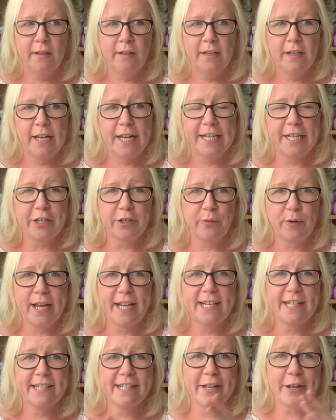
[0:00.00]
And it
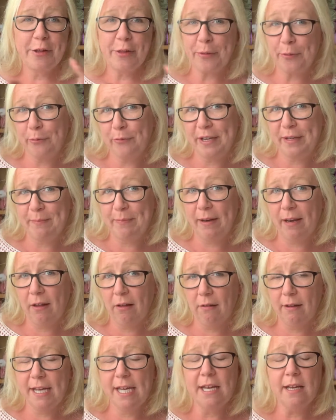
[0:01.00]
creates a
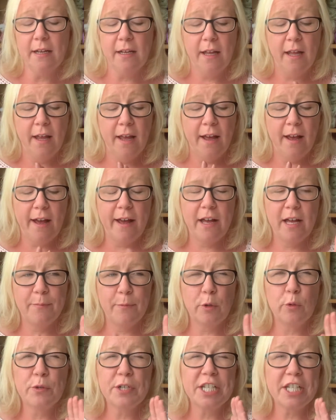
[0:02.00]
3-ply
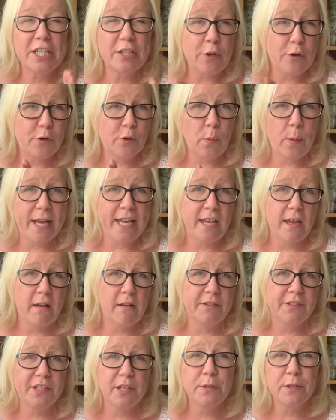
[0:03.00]
or a sock weight
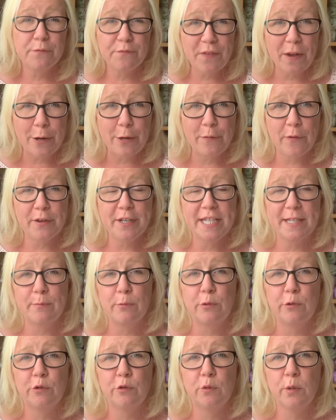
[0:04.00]
yarn. So it's very, very
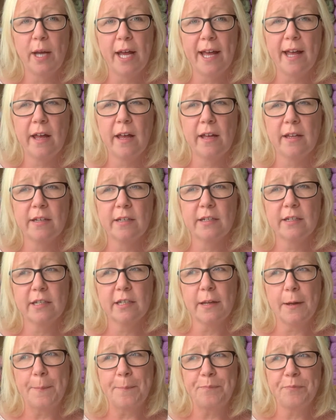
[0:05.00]
small, and
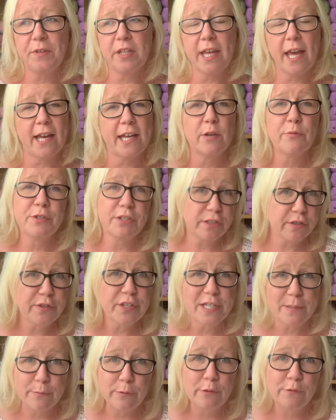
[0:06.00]
yeah, it was too
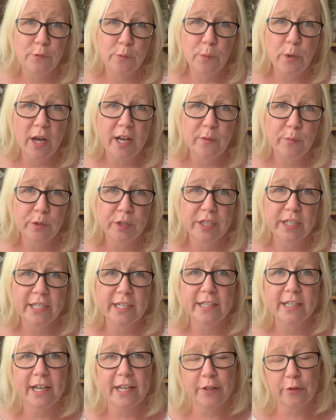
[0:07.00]
small for what I wanted
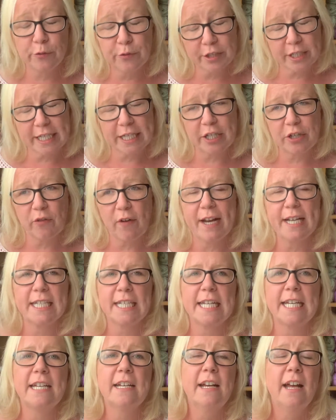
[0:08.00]
and I ordered
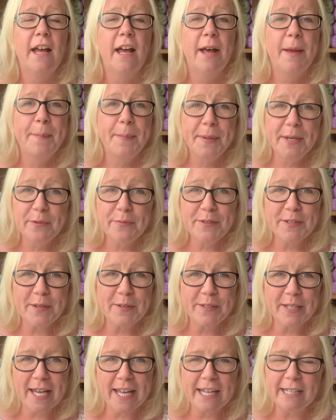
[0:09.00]
incorrectly, but it was
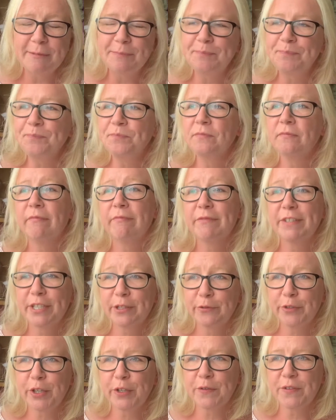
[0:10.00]
okay.
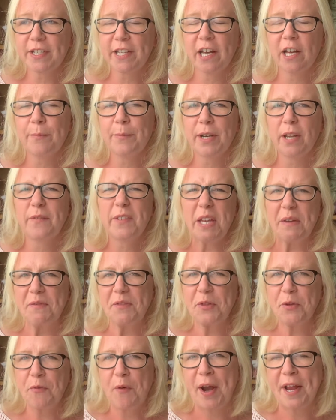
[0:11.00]
Still used it up and I've given
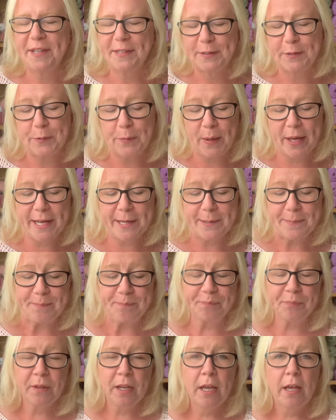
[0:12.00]
the rest away.
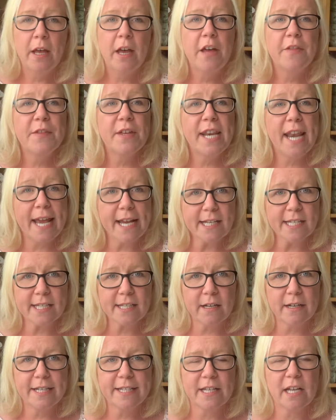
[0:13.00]
The next
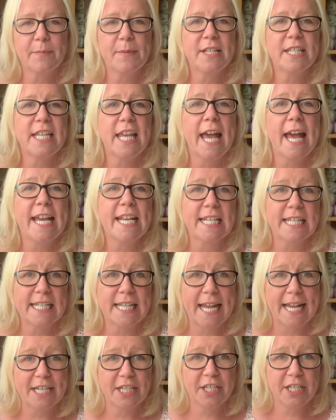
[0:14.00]
size up is the
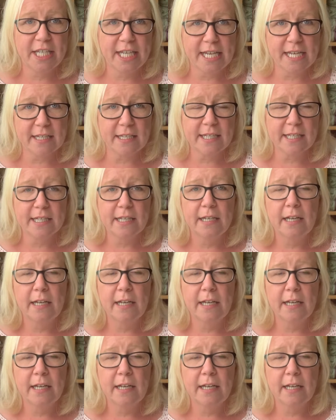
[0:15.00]
8/6.